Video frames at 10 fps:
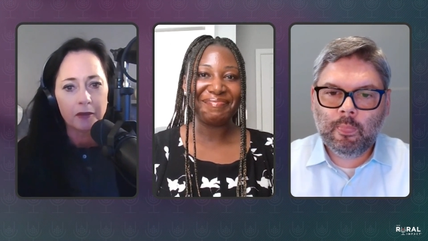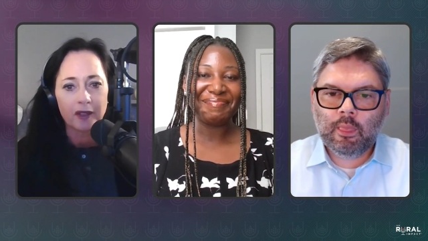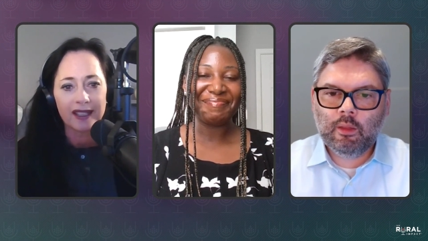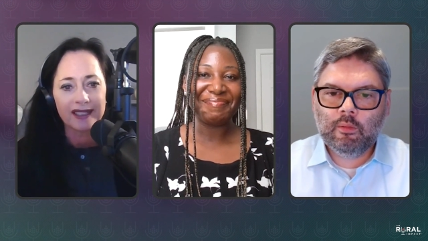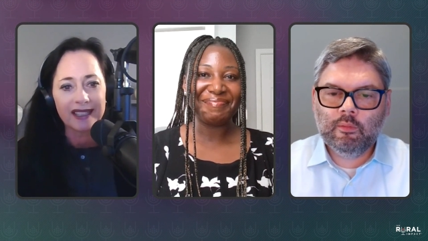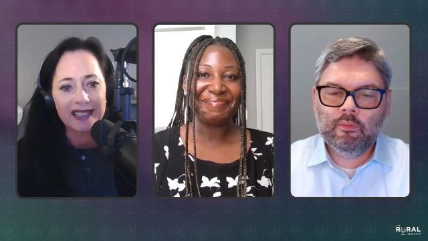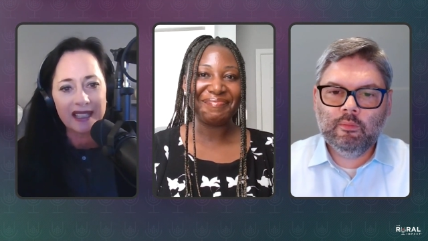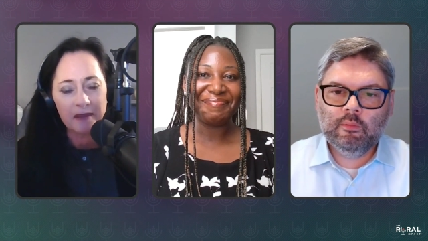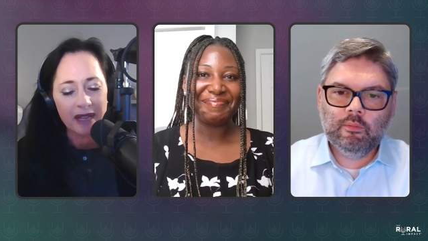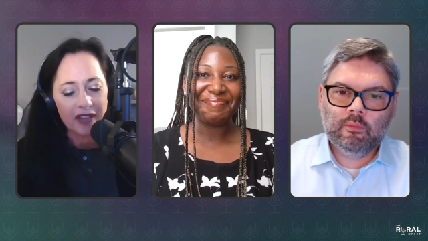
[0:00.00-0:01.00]
Speaker 1: Boy, Alana
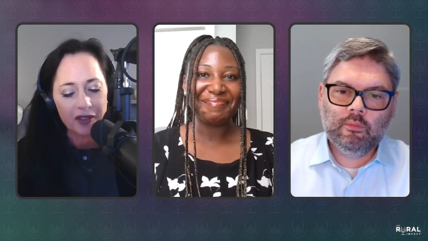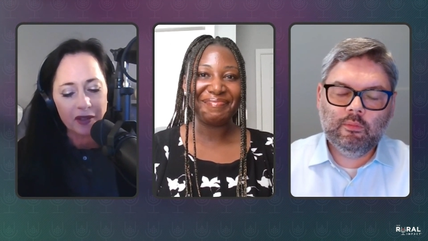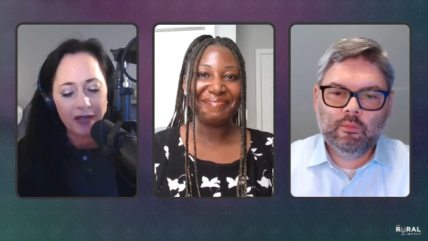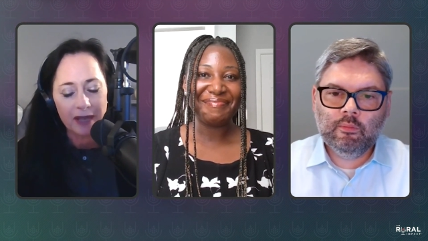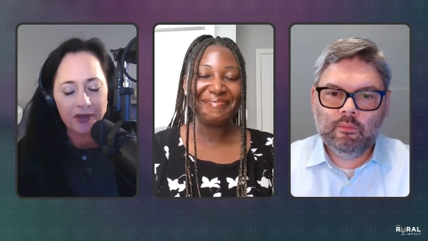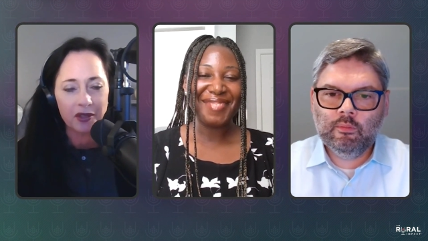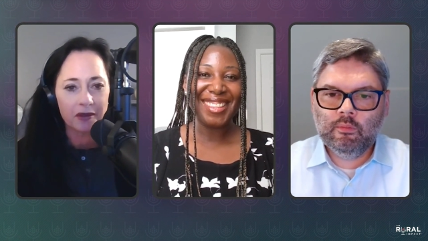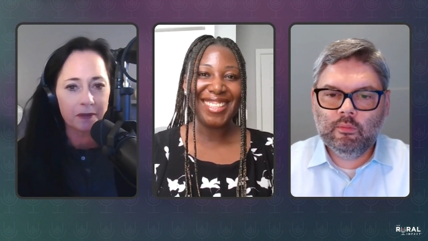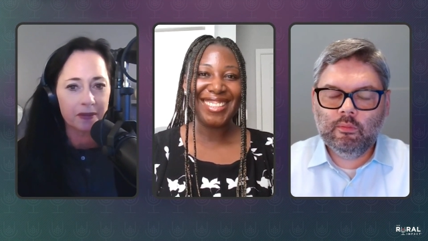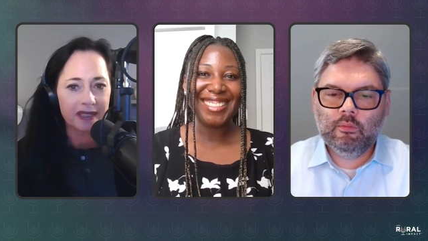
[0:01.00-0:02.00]
and Matthew, I'm
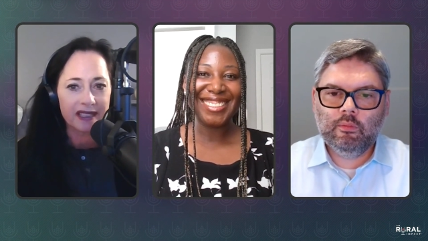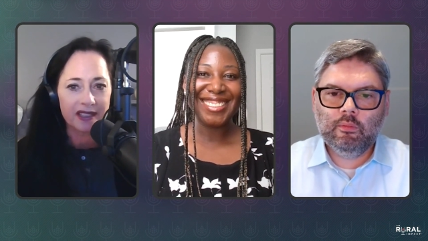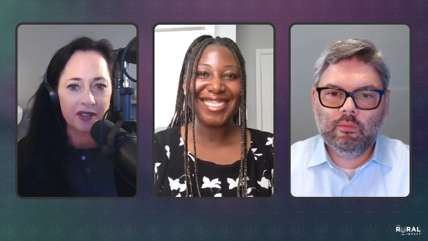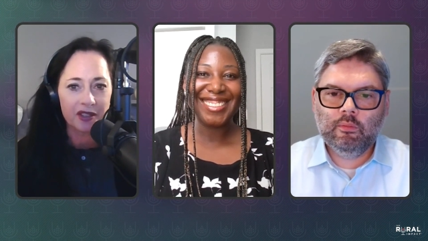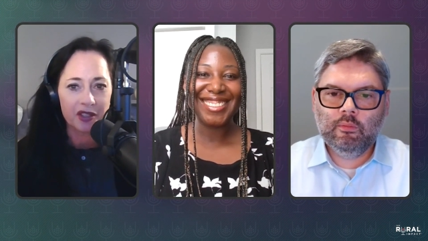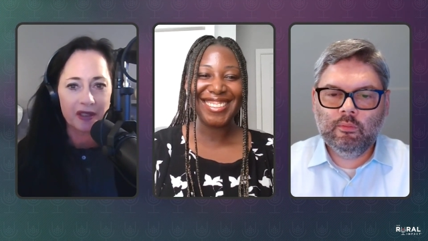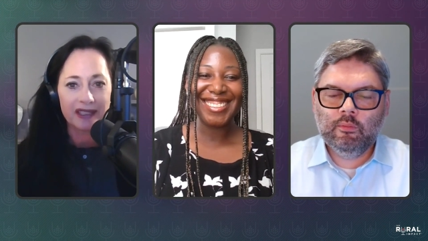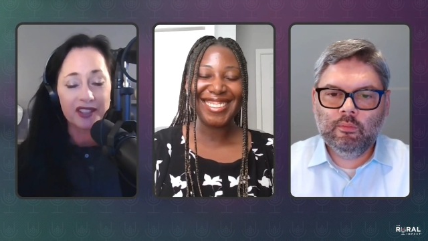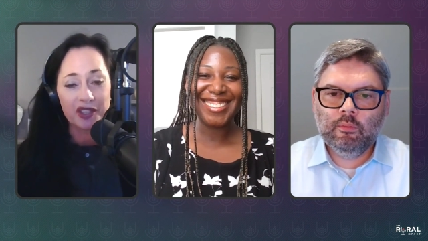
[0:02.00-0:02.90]
so pleased that you joined us.